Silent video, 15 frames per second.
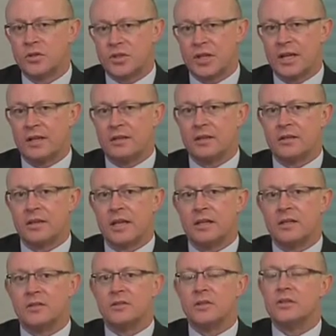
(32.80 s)
could say that that
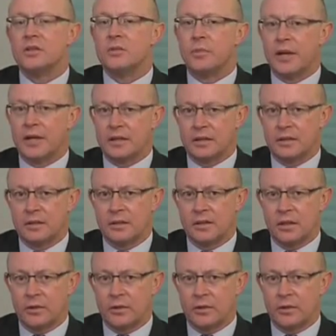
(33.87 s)
has dissipated